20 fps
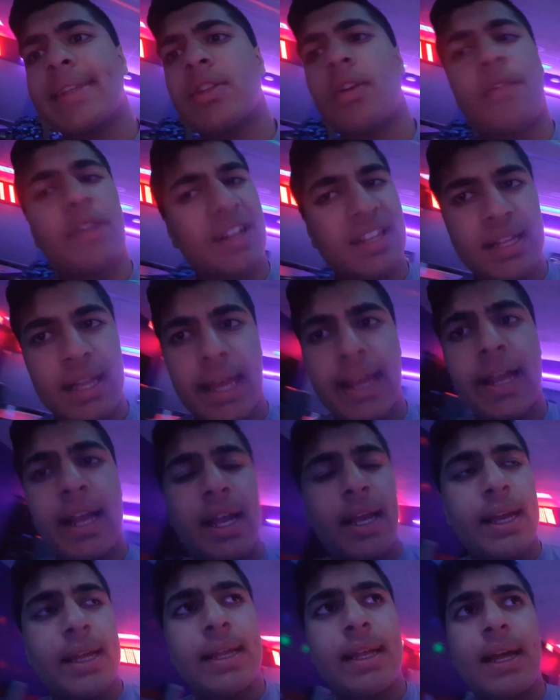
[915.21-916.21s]
Don't forget to like
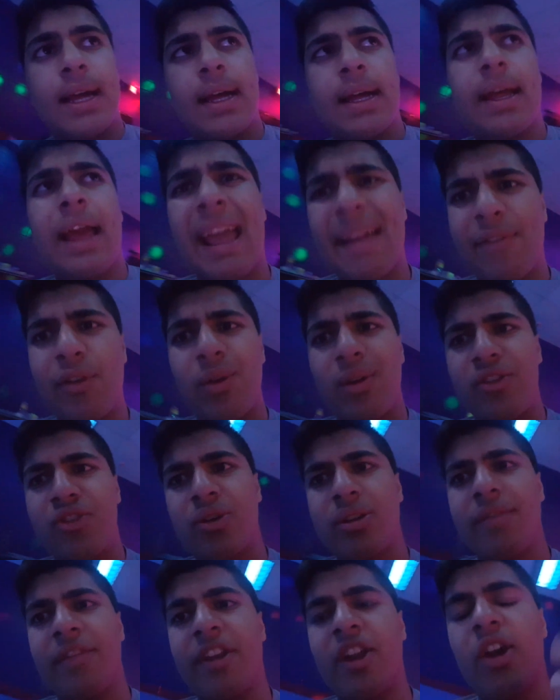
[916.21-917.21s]
if you
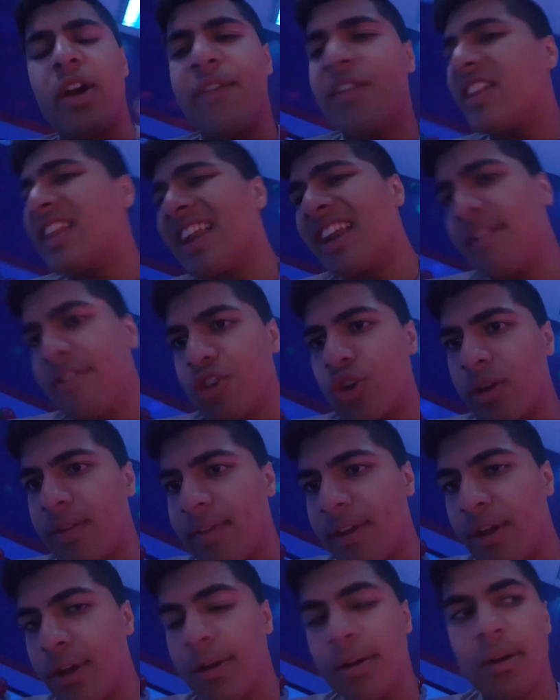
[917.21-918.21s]
enjoyed the video. If you didn't enjoy
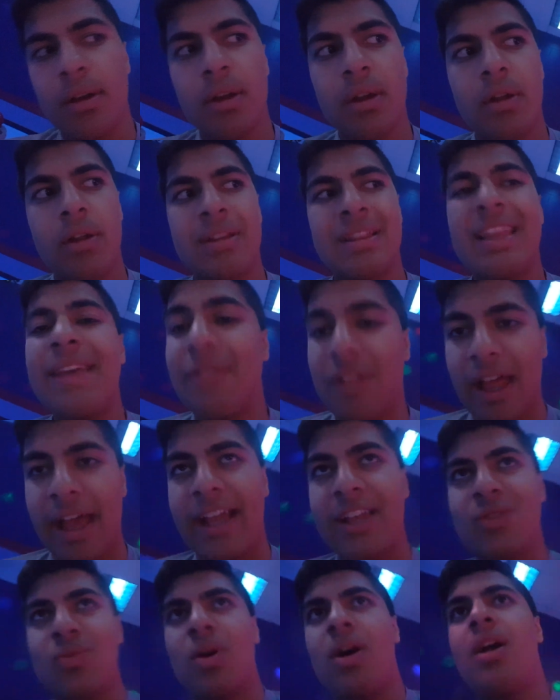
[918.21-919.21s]
the video, leave a
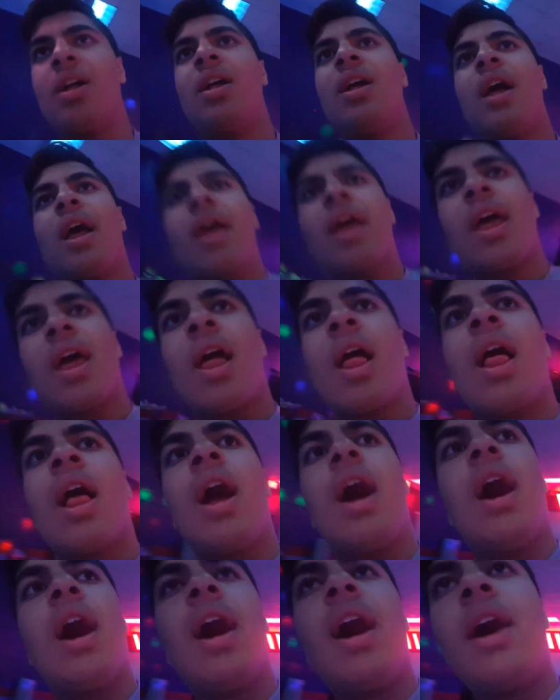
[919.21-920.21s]
like as well.
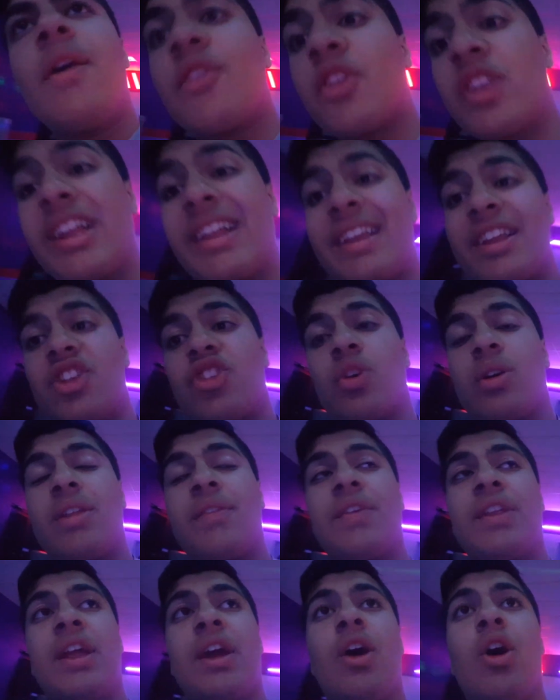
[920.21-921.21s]
If you didn't enjoy
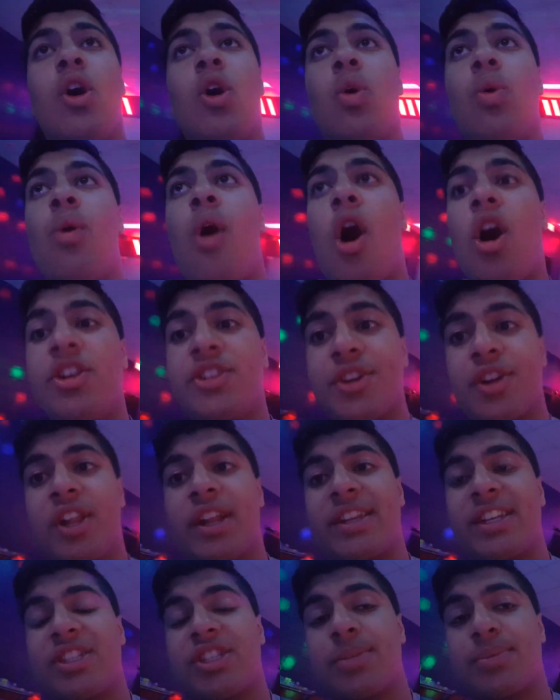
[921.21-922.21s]
the video, also
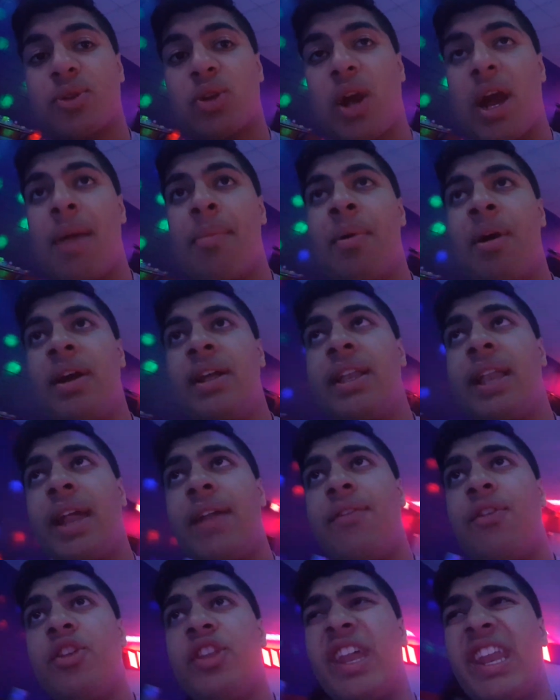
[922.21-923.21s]
click the subscribe button.
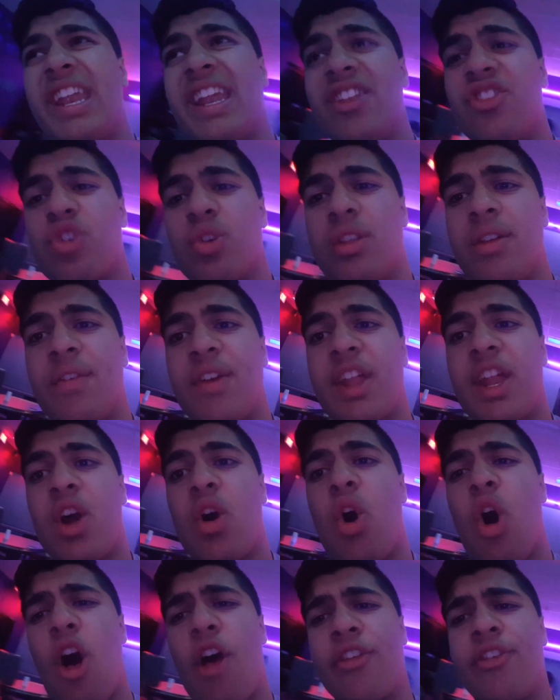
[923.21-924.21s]
And if you didn't enjoy the
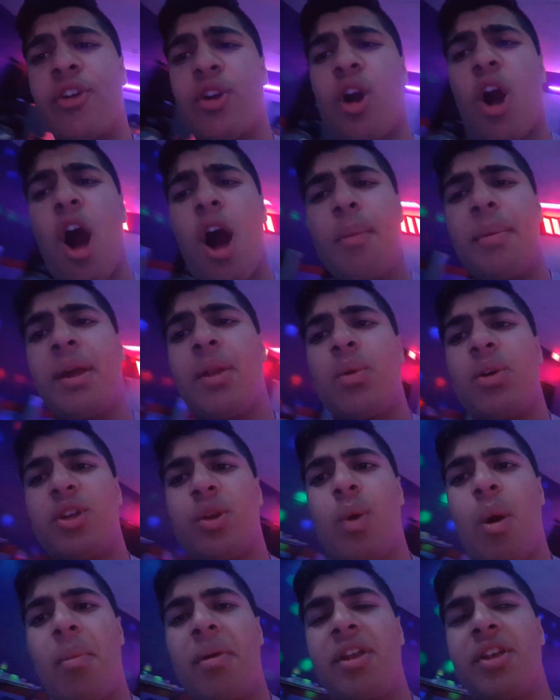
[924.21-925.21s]
video, also comment what
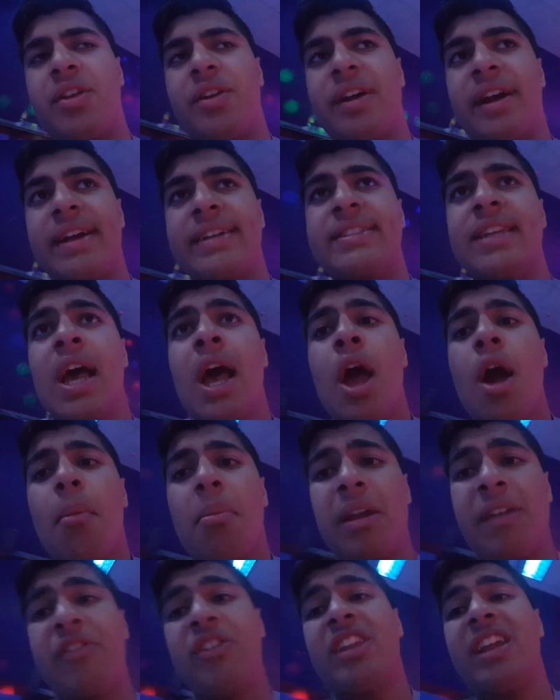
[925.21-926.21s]
you want me to do next.
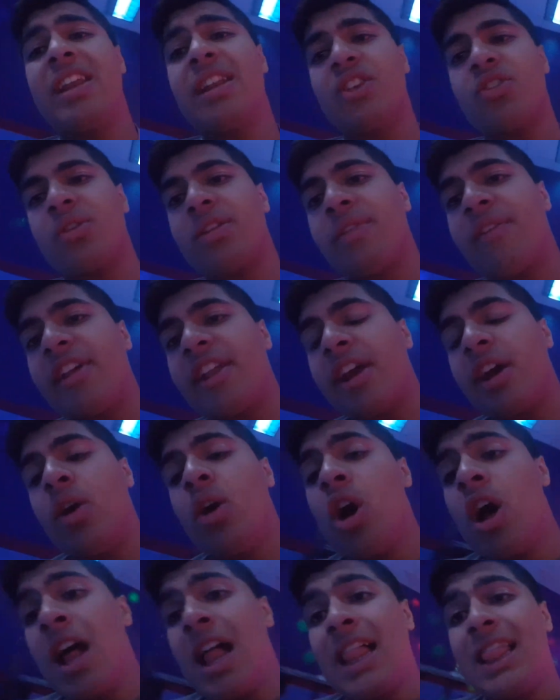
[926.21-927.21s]
But if you did enjoy the video,
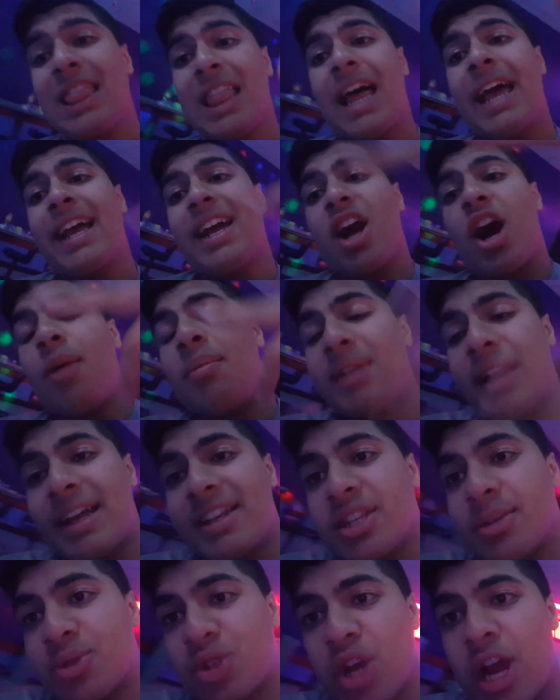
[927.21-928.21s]
like, comment,
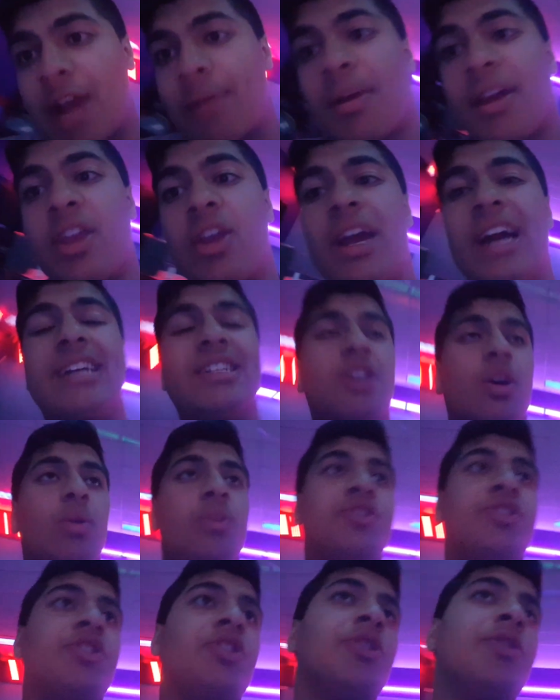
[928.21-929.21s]
and subscribe like you guys
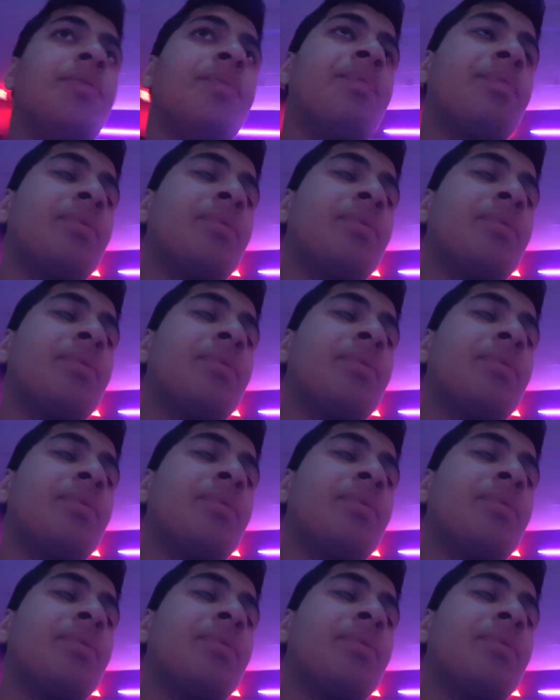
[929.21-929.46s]
always do.